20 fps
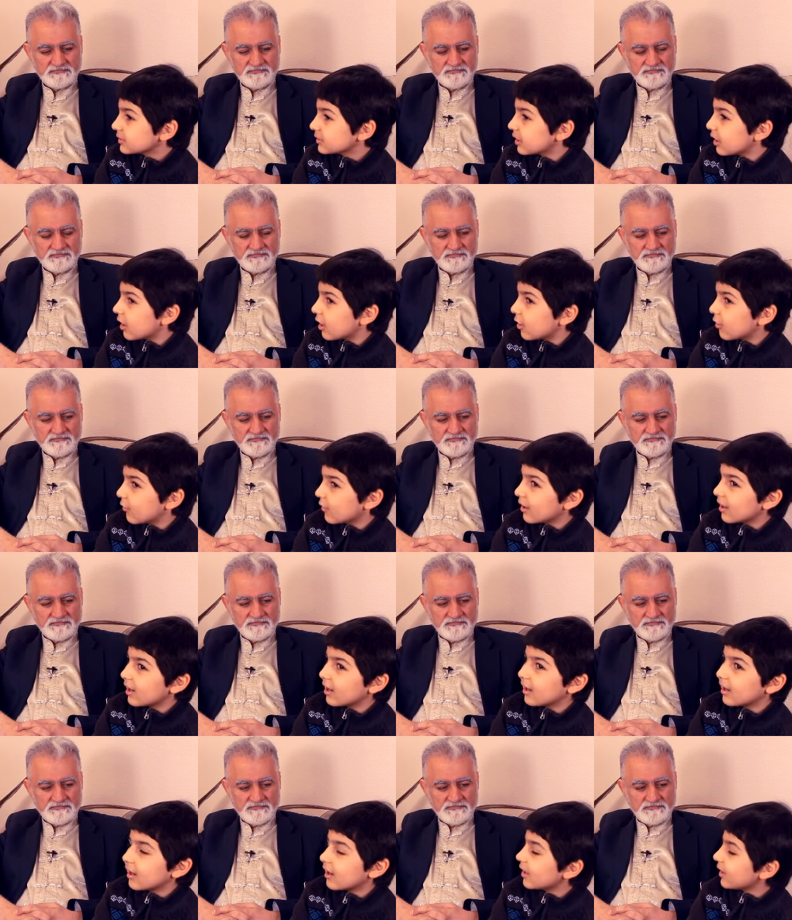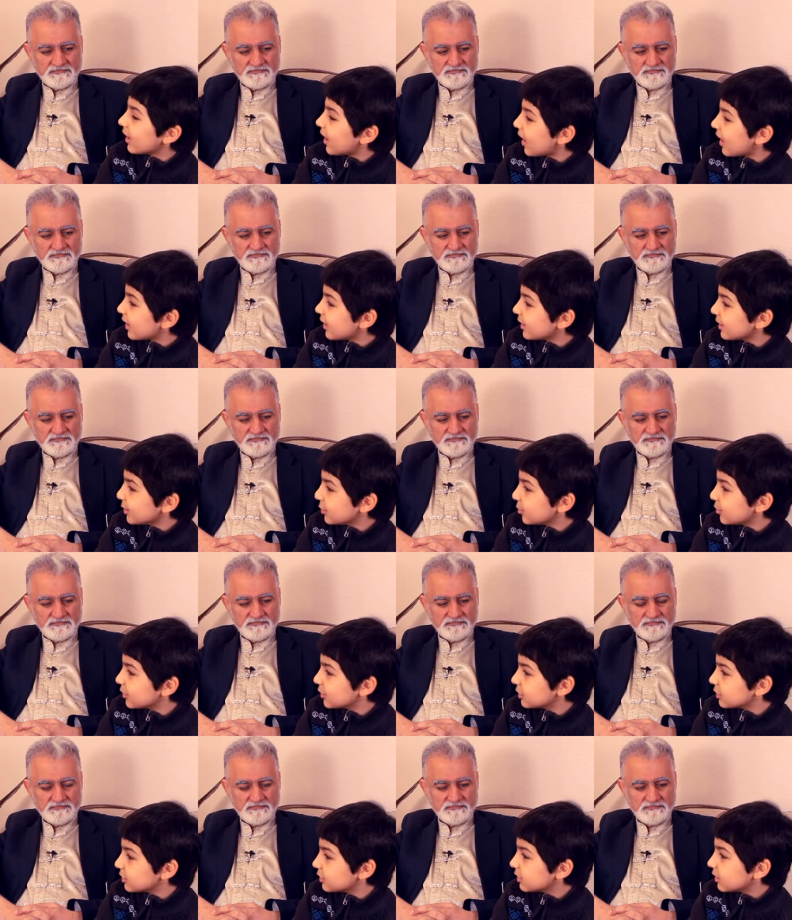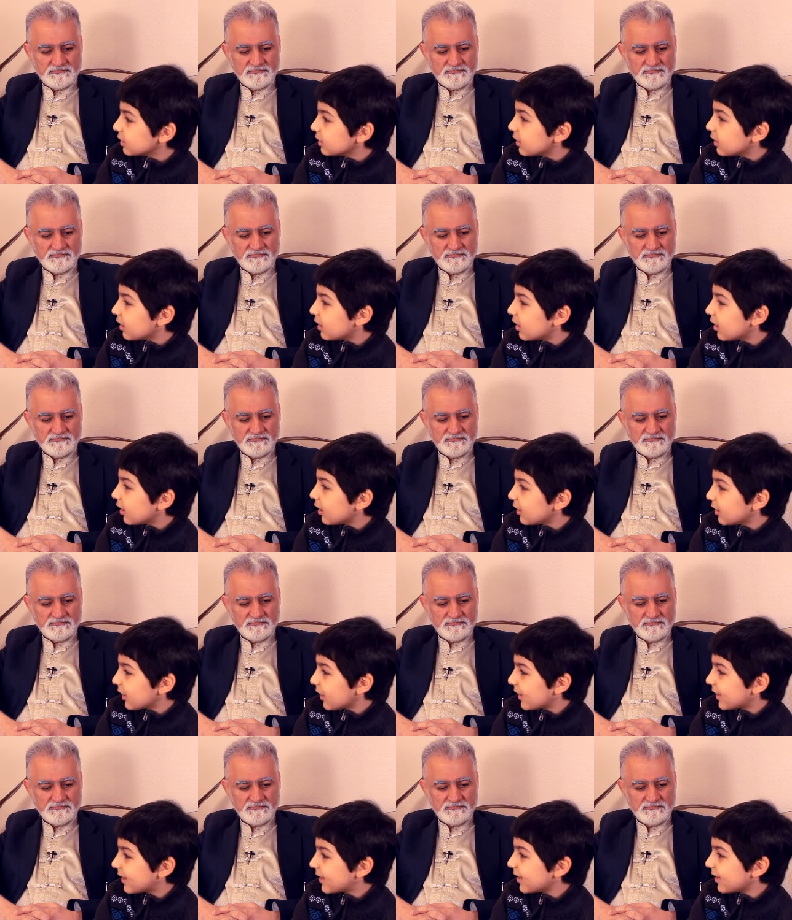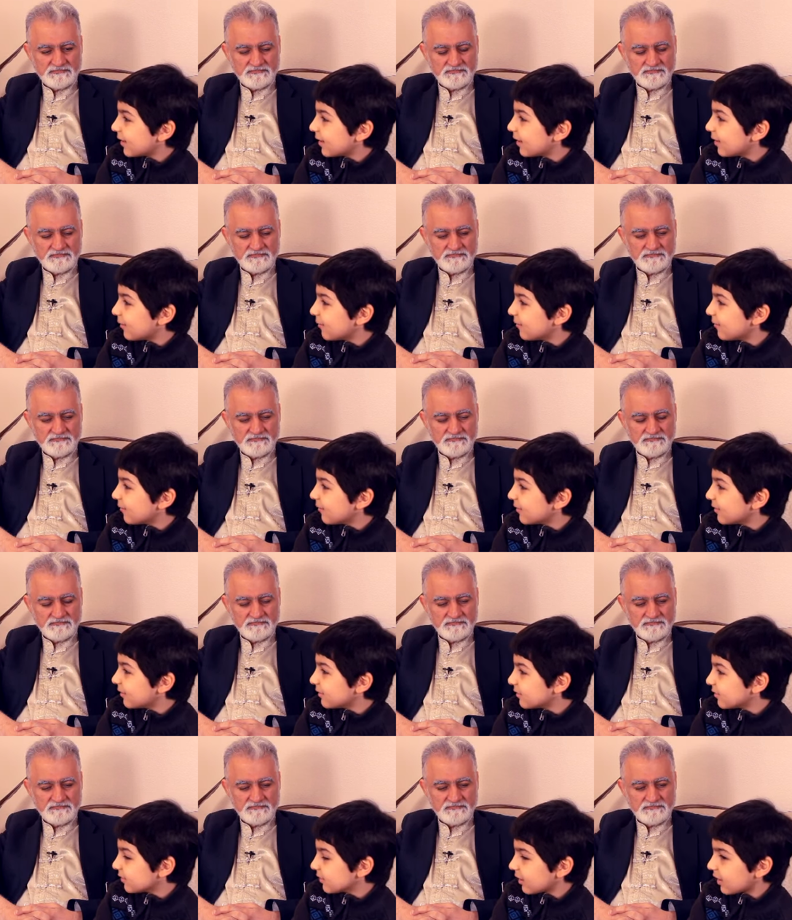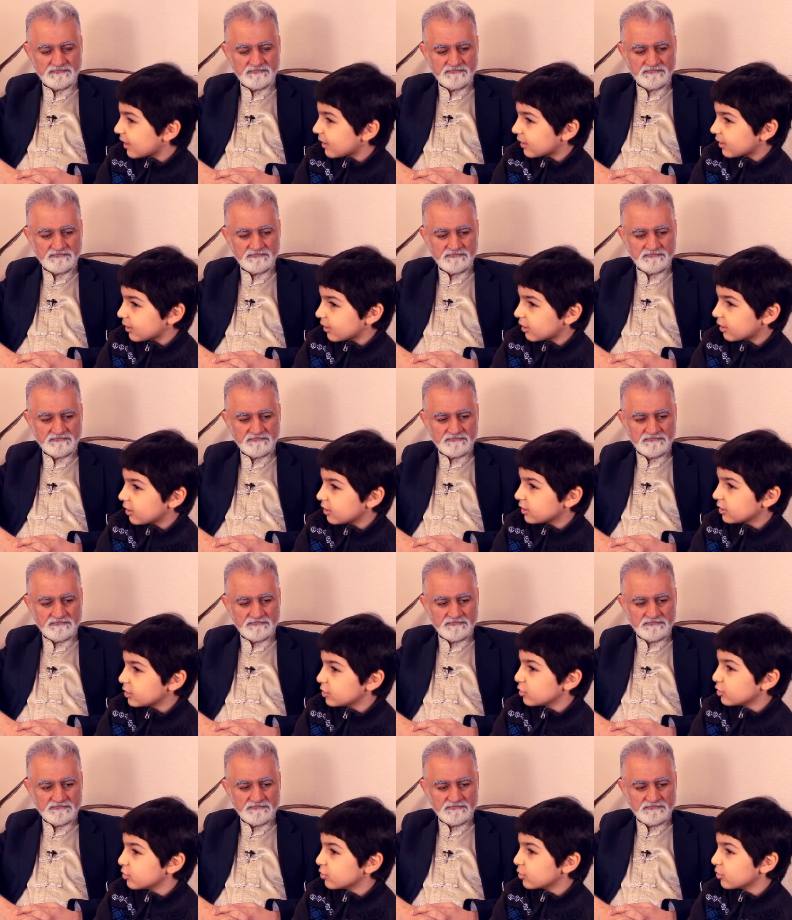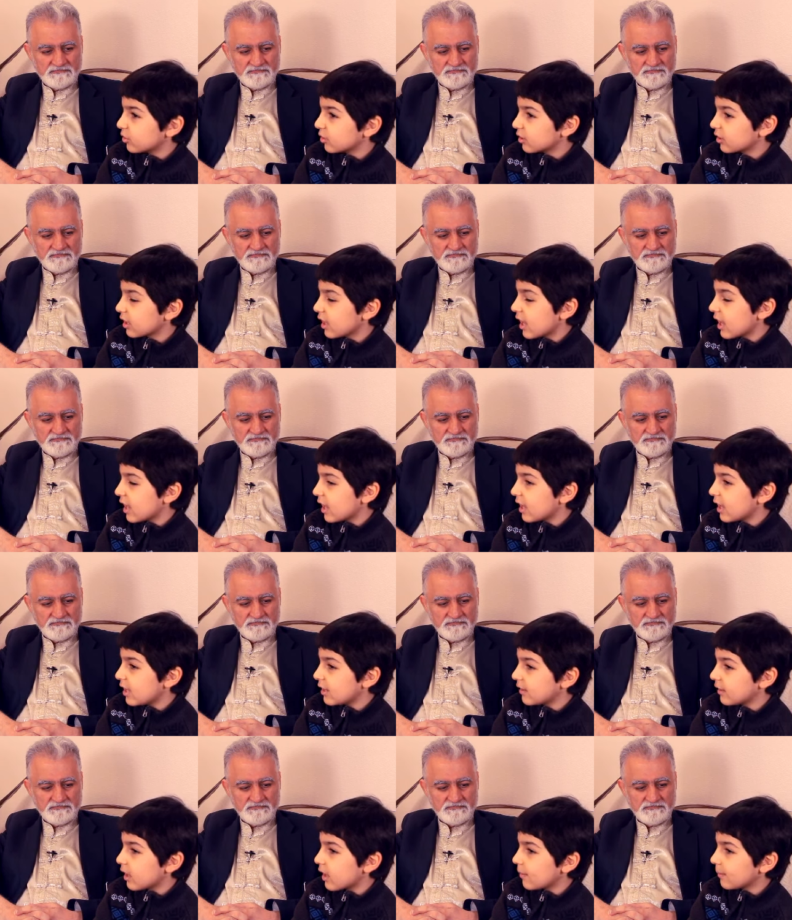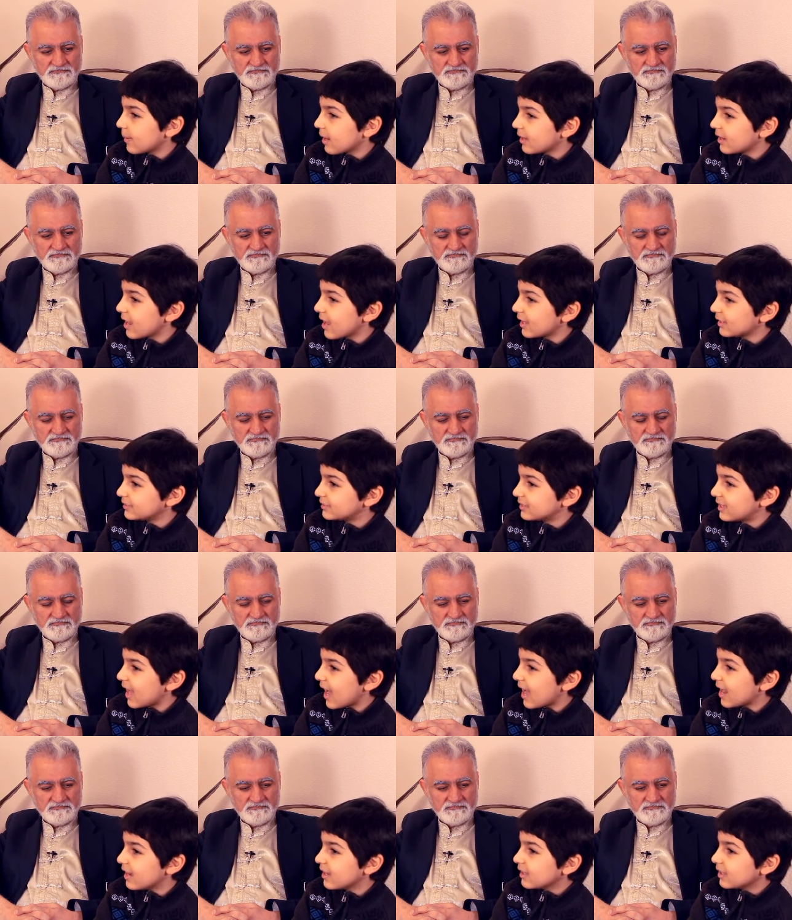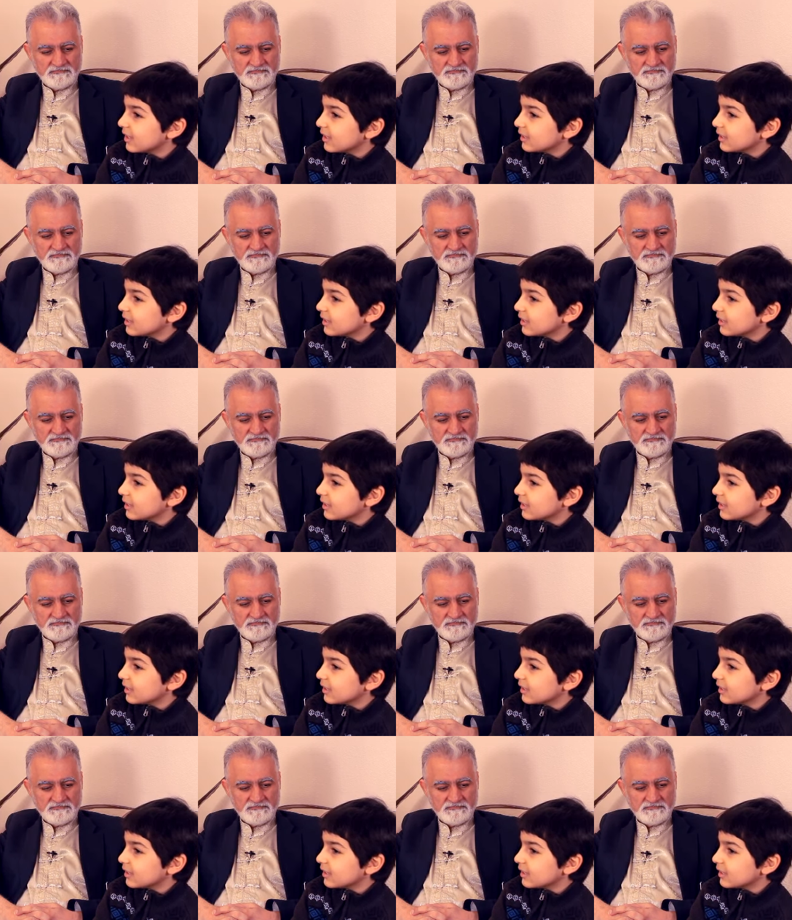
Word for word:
Speaker 1: so uh, that he was uh, like um like uh, you were and uh, my dad's dad.